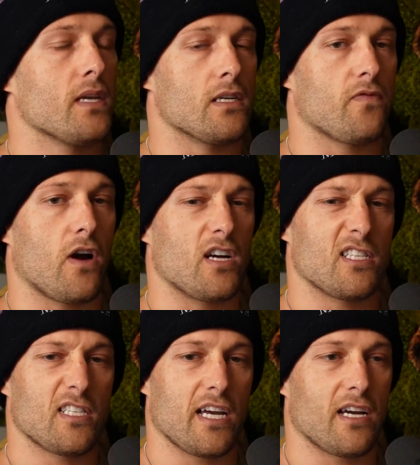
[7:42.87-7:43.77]
as far as
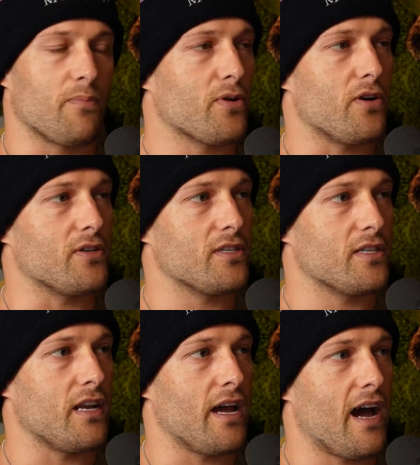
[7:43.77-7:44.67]
just like
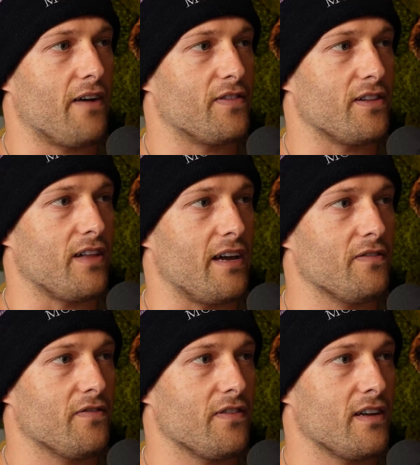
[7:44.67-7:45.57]
approach that I have to
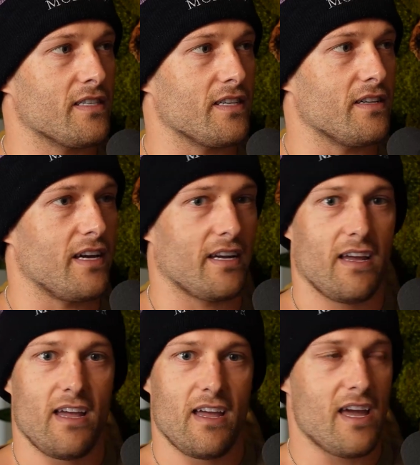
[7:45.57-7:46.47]
life and to
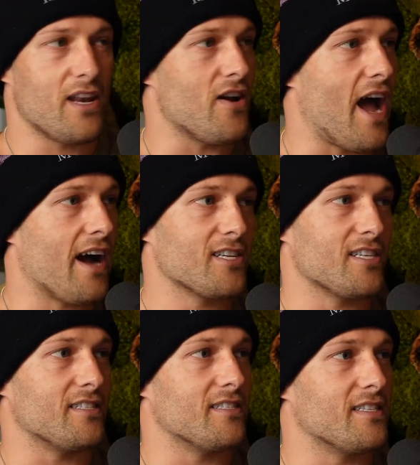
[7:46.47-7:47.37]
like
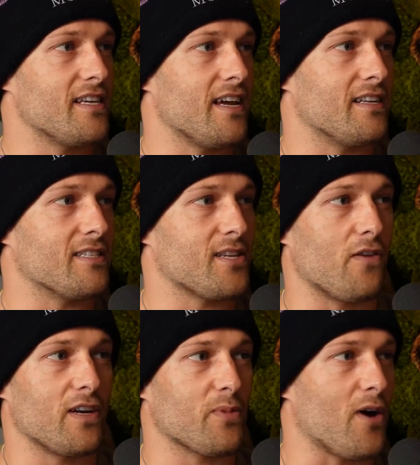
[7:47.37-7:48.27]
interactions and
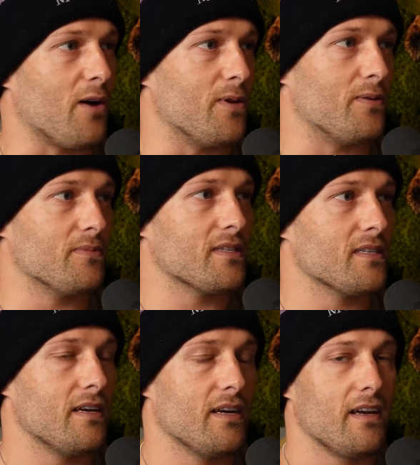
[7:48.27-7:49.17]
solving
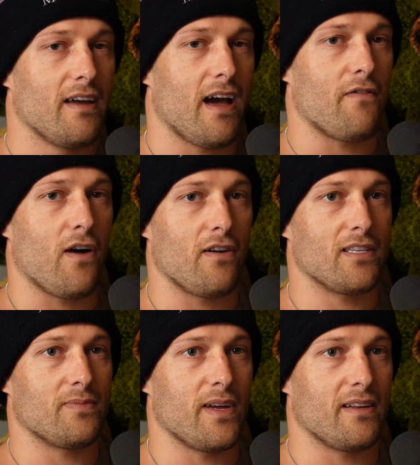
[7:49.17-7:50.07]
problems. I've
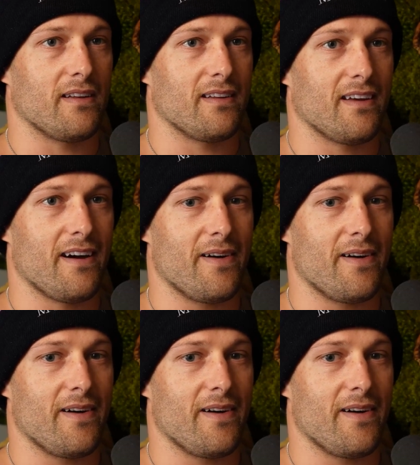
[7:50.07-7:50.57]
always been,